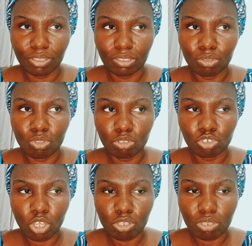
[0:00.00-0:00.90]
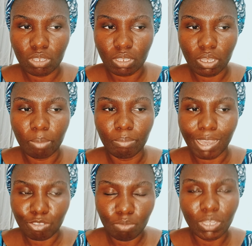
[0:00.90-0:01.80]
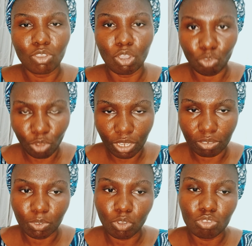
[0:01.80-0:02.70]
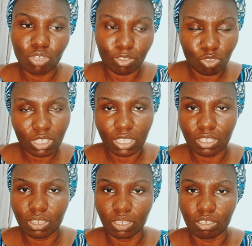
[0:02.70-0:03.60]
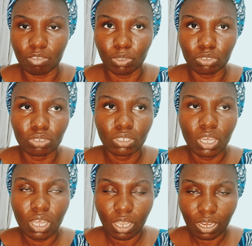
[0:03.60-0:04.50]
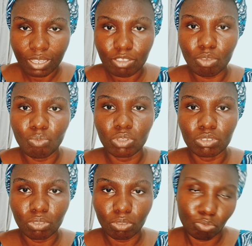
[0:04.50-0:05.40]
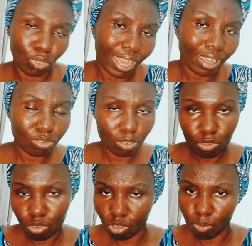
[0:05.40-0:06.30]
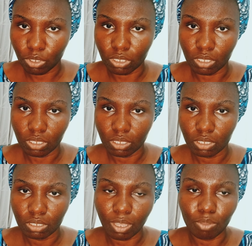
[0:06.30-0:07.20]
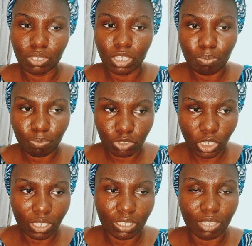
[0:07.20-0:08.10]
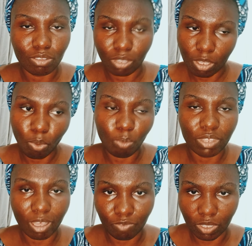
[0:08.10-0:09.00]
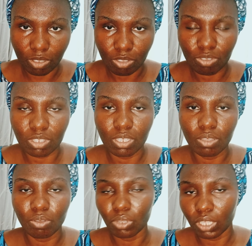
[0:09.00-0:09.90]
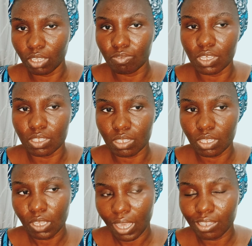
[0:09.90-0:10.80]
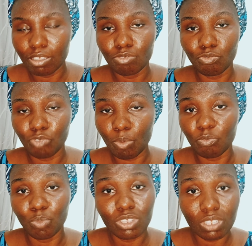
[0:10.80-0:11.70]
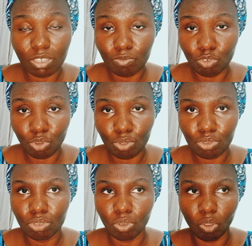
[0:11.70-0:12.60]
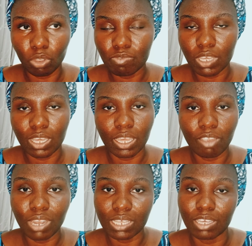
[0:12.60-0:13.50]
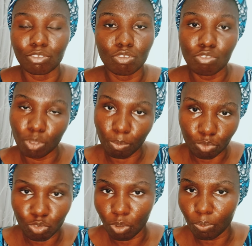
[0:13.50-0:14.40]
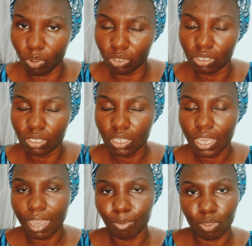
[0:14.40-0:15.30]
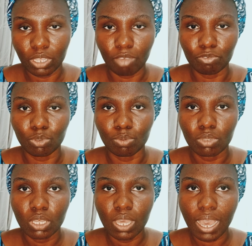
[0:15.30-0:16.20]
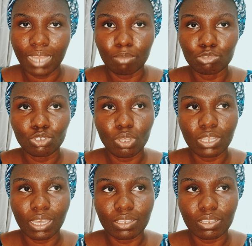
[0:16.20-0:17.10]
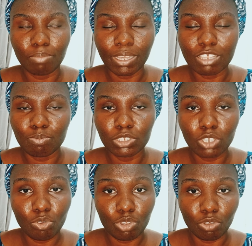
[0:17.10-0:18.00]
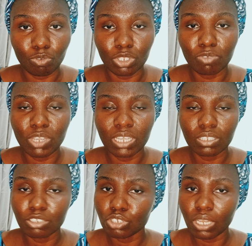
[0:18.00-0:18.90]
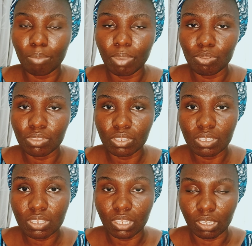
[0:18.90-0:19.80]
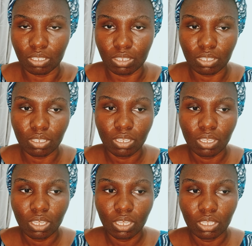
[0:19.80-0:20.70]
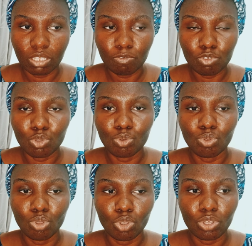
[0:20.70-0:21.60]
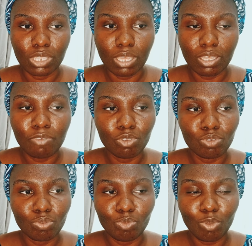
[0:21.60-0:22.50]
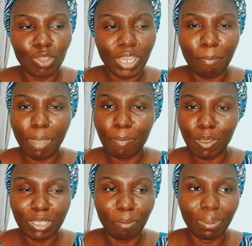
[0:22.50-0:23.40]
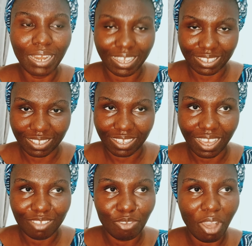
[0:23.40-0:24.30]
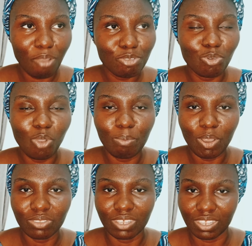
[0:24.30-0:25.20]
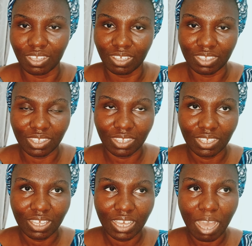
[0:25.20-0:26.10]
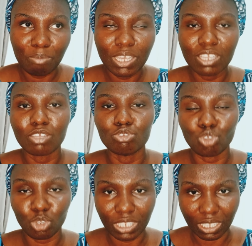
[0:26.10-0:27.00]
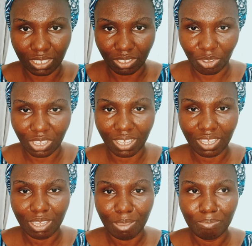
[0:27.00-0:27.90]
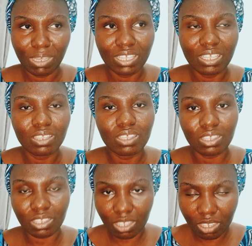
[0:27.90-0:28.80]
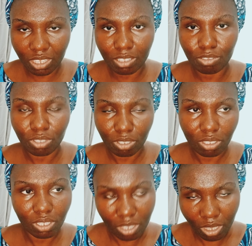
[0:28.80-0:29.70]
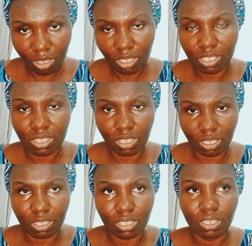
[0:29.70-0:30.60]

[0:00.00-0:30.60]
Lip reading: you don't just assume that you're growing because you are doing certain things, but let someone be accountable to somebody that will keep checking and keep observing to see, okay, if there's any form of positive growth or if there are areas that you need to improve upon and what have you. And I'm sure that by the special grace of God, if you're intentional about these things, if you even you can map out a plan as to how to go about these things and make it a journey. Okay, make it a season indeed.